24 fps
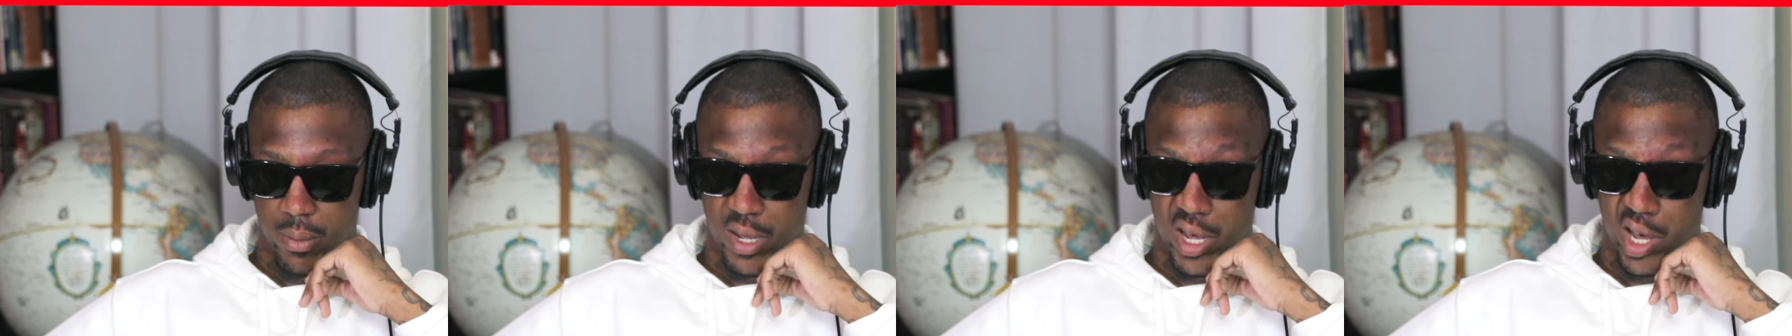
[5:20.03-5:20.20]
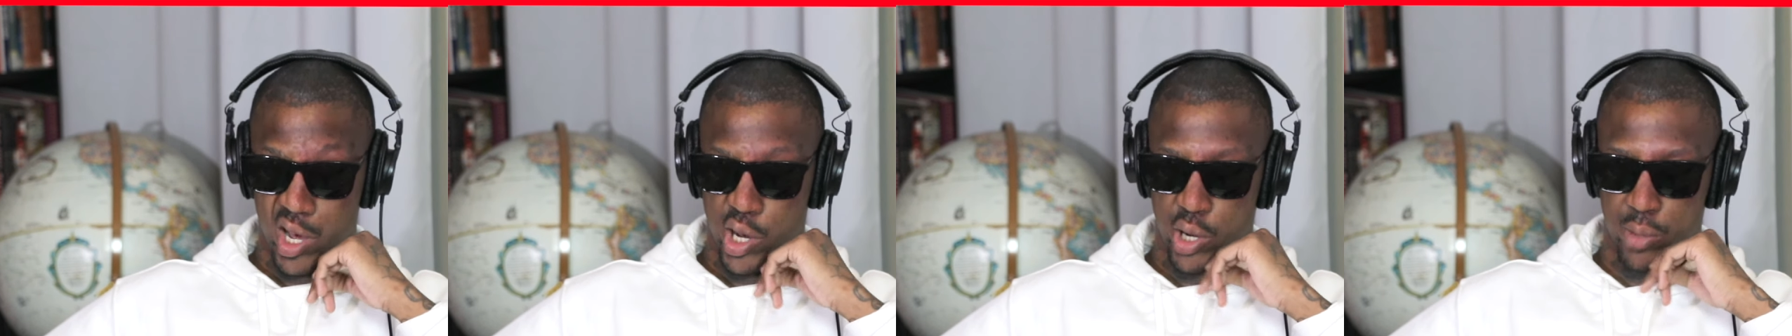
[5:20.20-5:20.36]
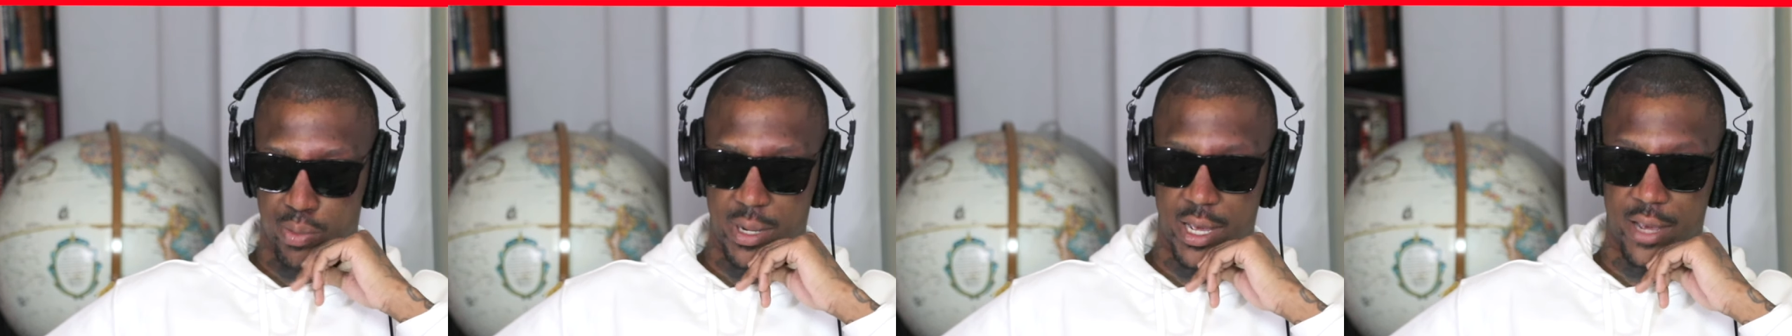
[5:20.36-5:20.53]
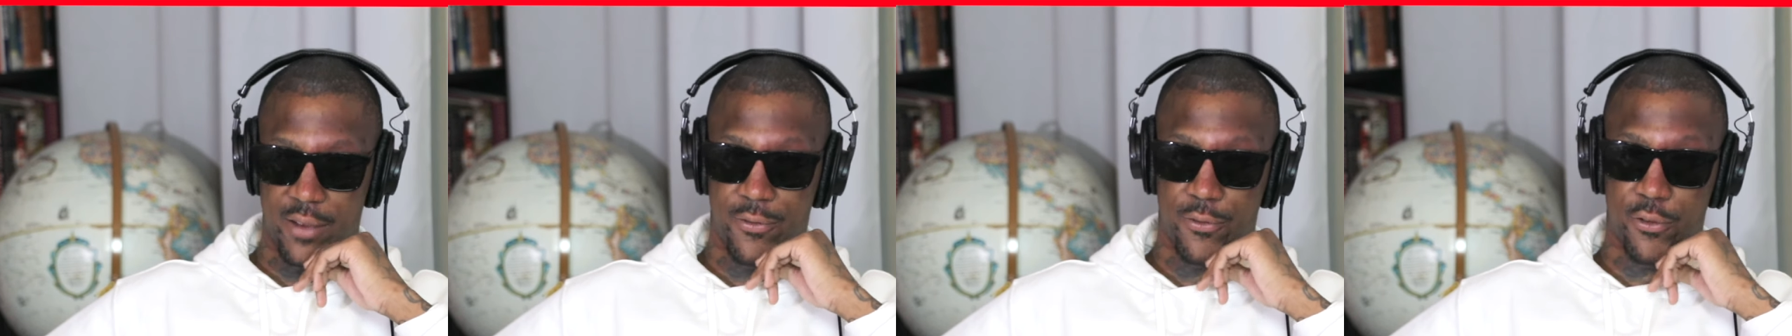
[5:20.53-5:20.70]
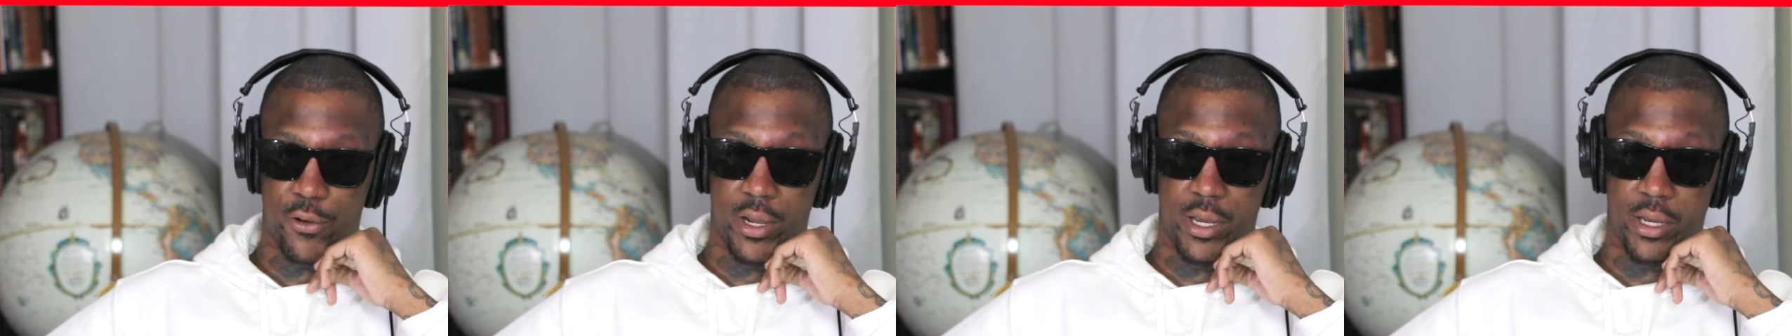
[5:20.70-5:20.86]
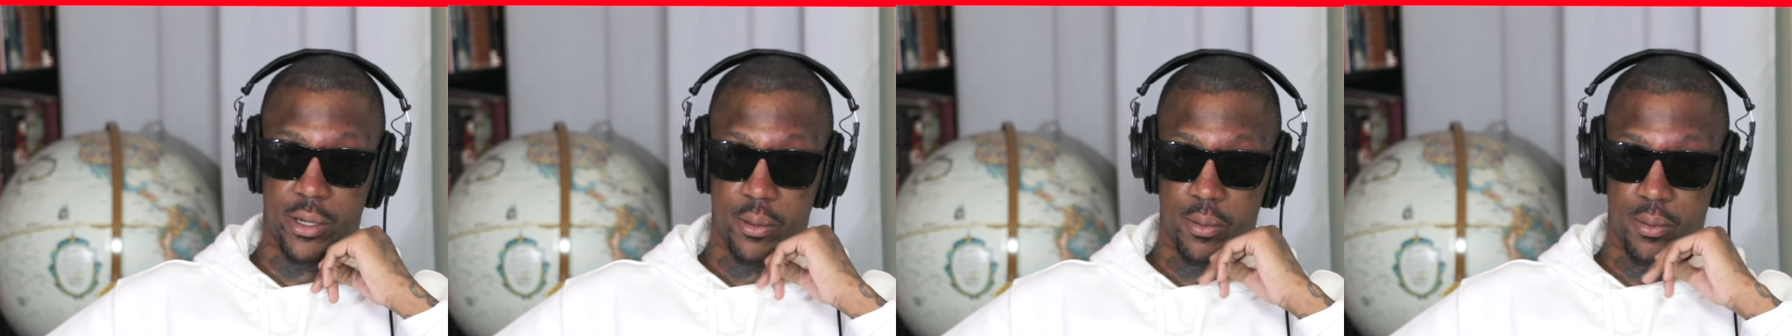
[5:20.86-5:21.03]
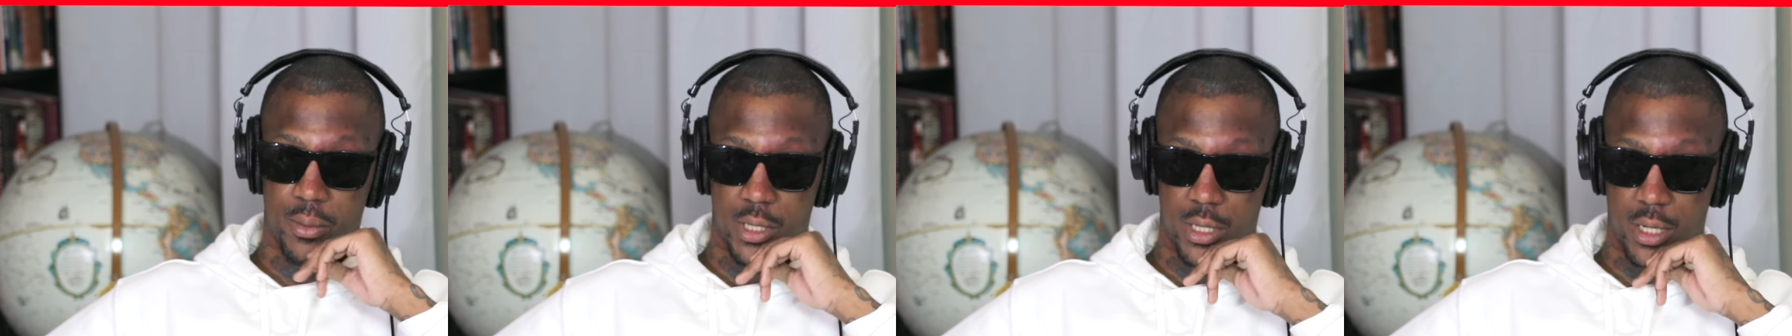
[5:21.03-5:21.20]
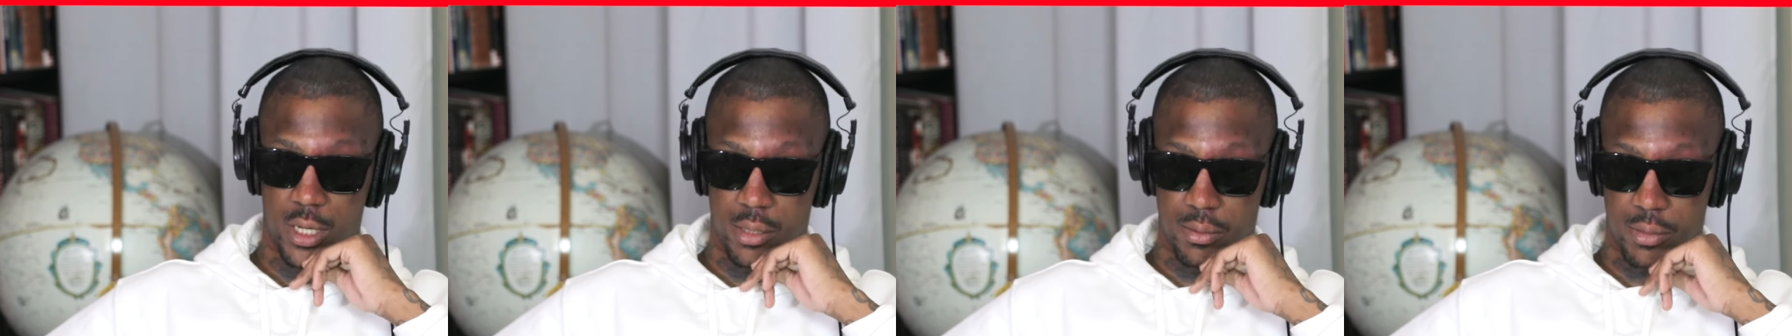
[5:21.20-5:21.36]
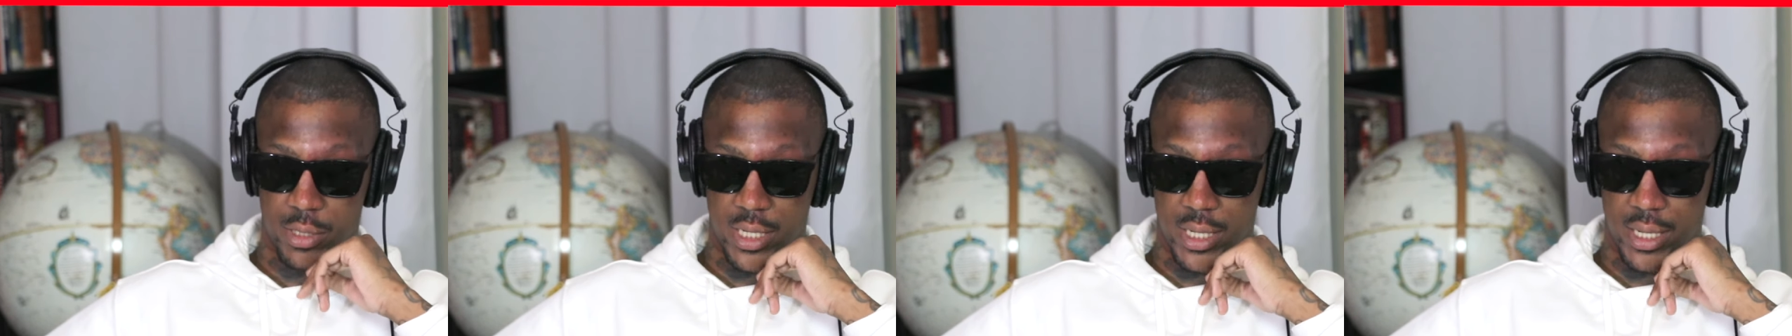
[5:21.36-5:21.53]
I hope they free him, you know what
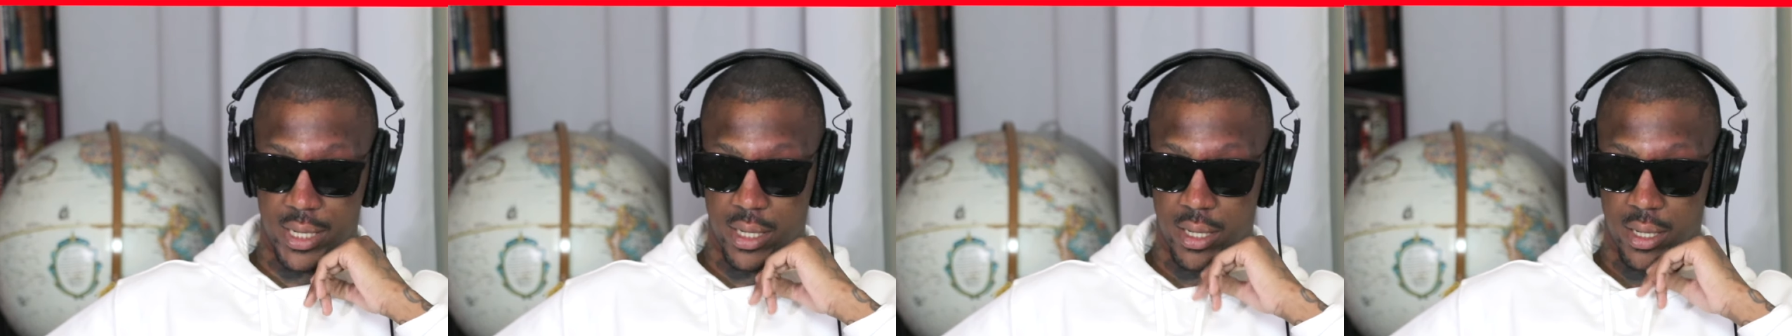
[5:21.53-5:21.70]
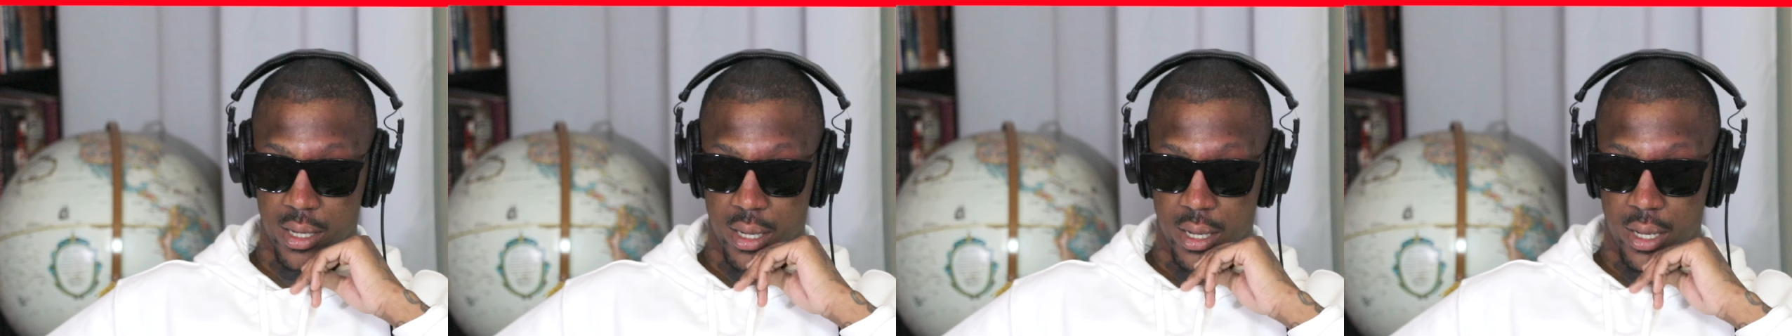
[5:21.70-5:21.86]
I'm saying?